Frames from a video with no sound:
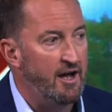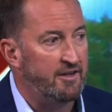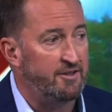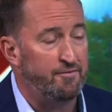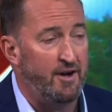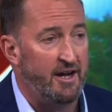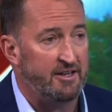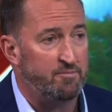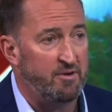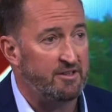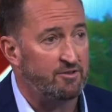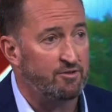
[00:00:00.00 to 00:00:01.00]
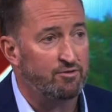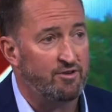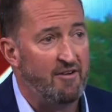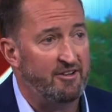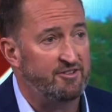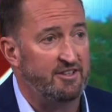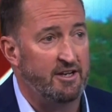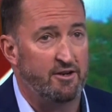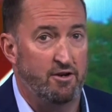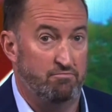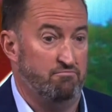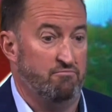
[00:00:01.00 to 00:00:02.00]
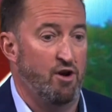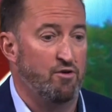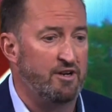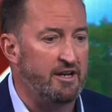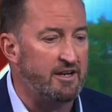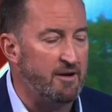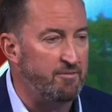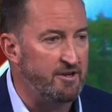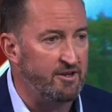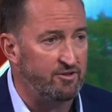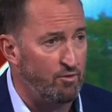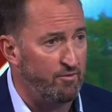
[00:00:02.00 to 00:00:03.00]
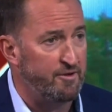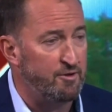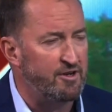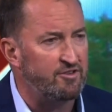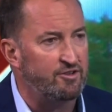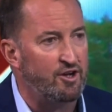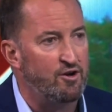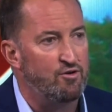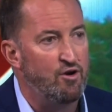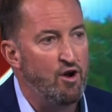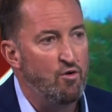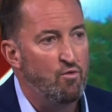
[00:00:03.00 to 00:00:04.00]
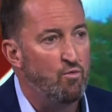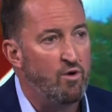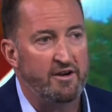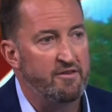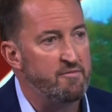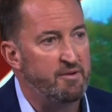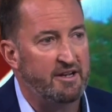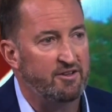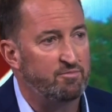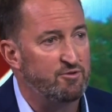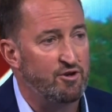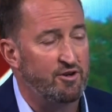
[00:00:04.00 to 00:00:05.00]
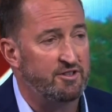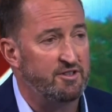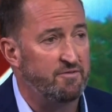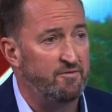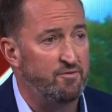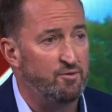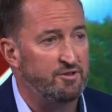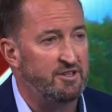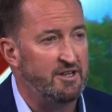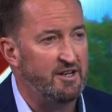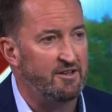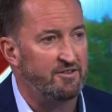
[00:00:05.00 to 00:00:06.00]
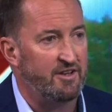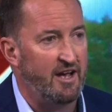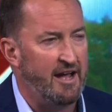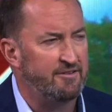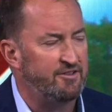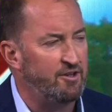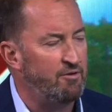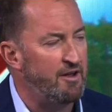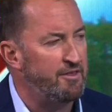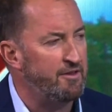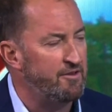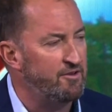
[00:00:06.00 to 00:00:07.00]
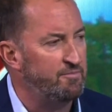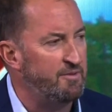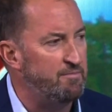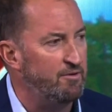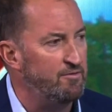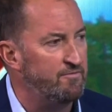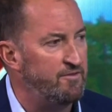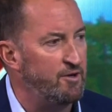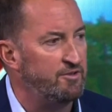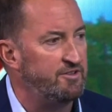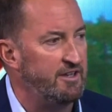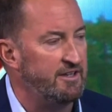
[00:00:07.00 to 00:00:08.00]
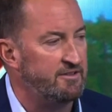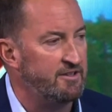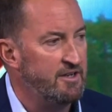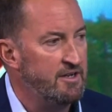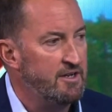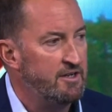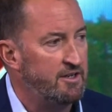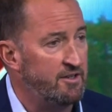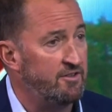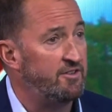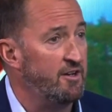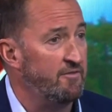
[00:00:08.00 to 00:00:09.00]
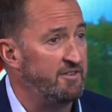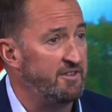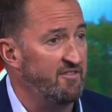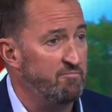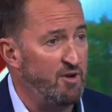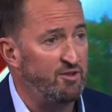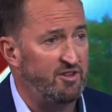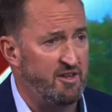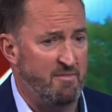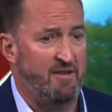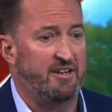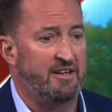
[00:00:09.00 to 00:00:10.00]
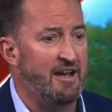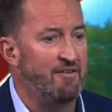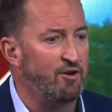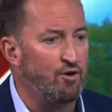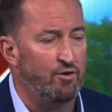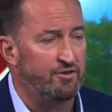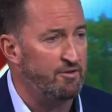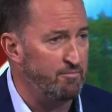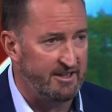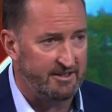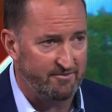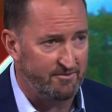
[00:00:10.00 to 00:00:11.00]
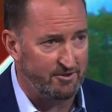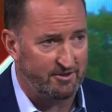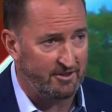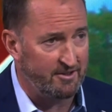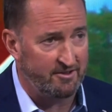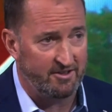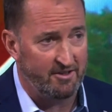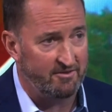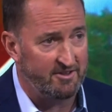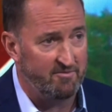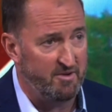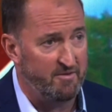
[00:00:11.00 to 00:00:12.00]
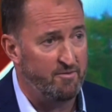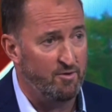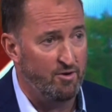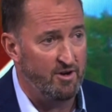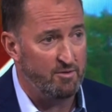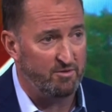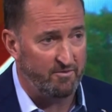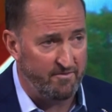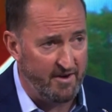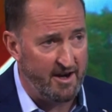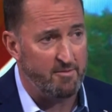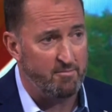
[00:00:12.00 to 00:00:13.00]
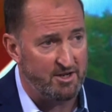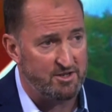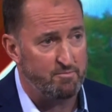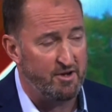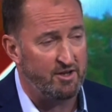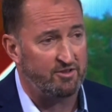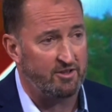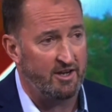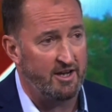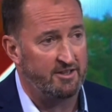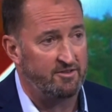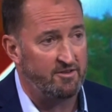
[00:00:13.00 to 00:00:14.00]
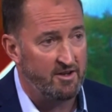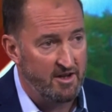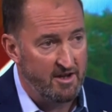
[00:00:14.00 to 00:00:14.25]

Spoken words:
defied political gravity and only a couple of years ago, or a few years ago, won the biggest majority for 40 years. And so I think those people who voted Conservative, most of them having never contemplated voting Conservative before, it was very much a personalised